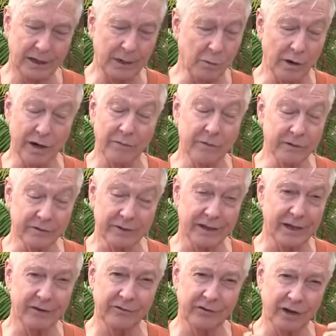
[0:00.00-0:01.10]
whatever
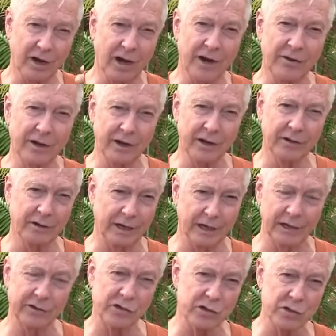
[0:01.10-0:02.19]
Tillandsia on there, 1
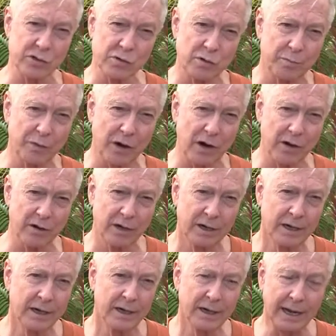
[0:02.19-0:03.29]
inch or 2 apart,
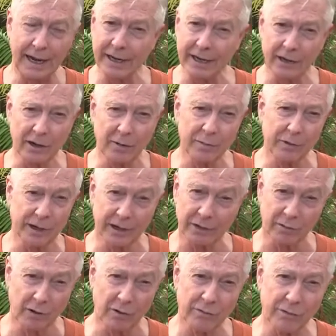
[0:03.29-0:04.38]
hang it up, let it
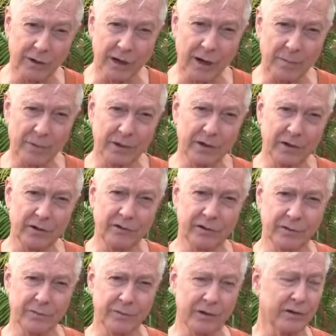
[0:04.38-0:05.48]
grow for a couple years,
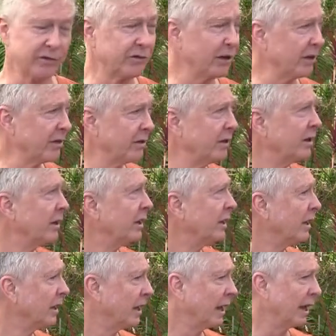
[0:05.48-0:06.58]
it fills in,
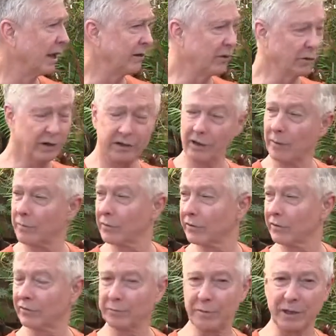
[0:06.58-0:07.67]
and you end up with
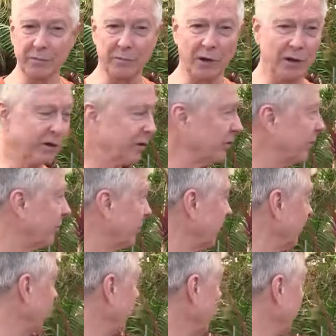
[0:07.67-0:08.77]
this big ball that used to be
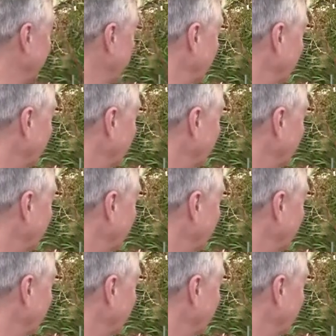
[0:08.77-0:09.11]
right here.